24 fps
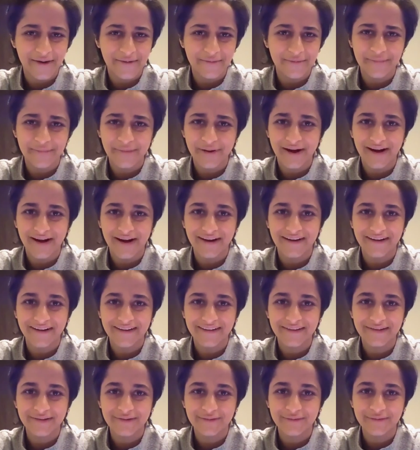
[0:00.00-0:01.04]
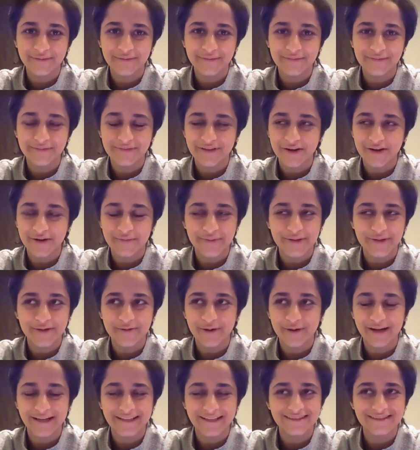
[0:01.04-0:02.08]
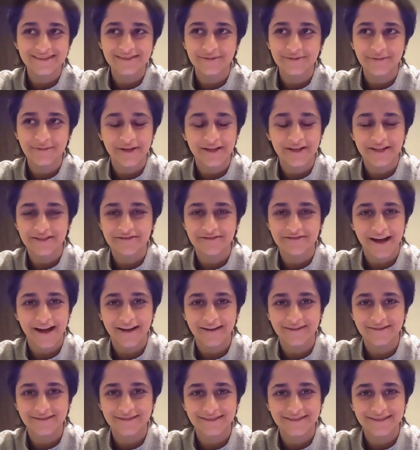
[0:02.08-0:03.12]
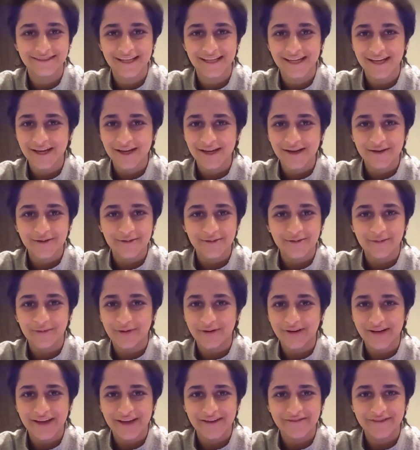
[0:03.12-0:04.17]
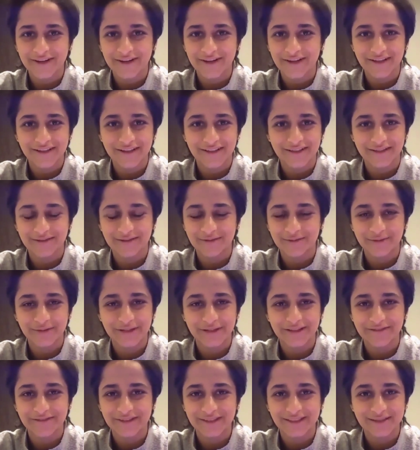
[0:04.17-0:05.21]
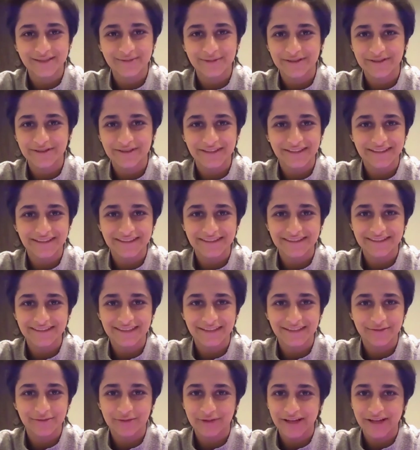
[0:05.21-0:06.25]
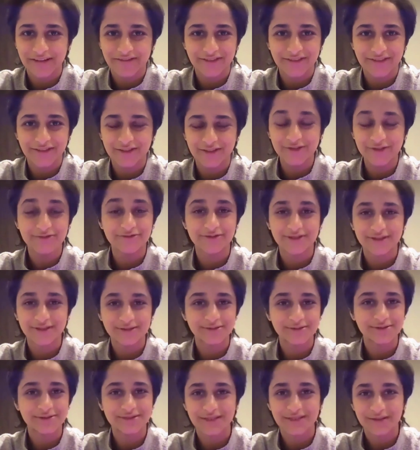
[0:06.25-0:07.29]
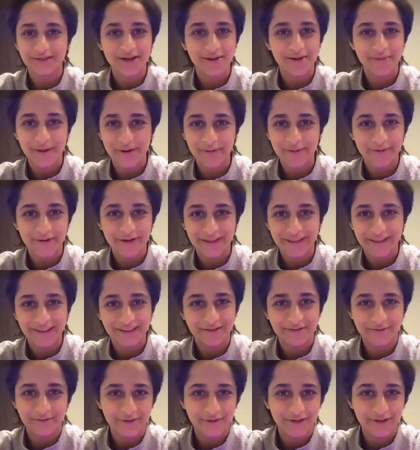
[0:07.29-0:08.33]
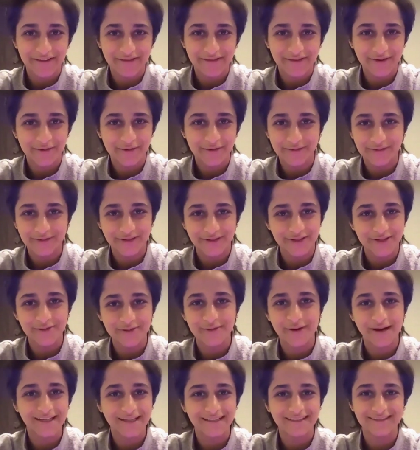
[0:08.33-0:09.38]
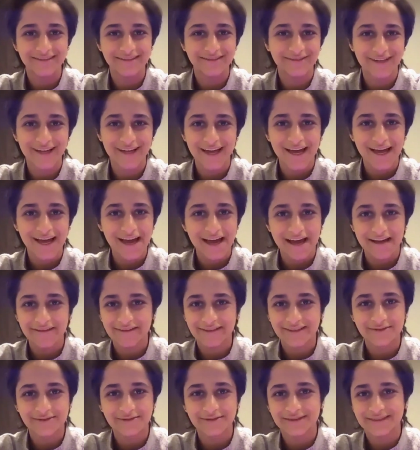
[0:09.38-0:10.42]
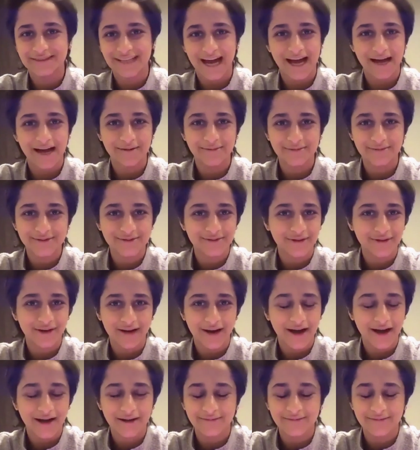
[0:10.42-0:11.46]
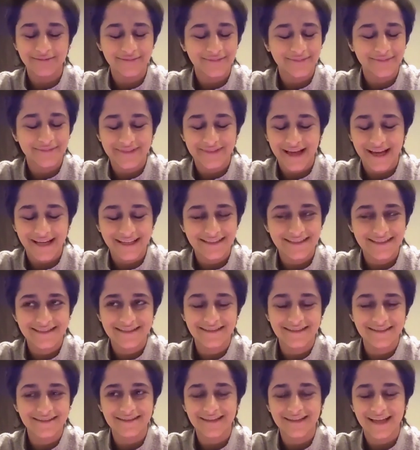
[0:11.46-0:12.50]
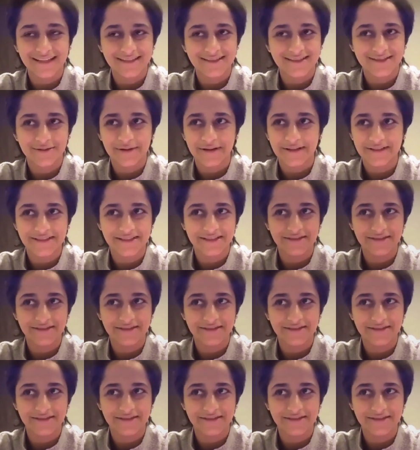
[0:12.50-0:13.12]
but there'll be ways to work around whatever we've experienced and whatever new rules they'll come up with and whatever new ways of having to adapt. That's already the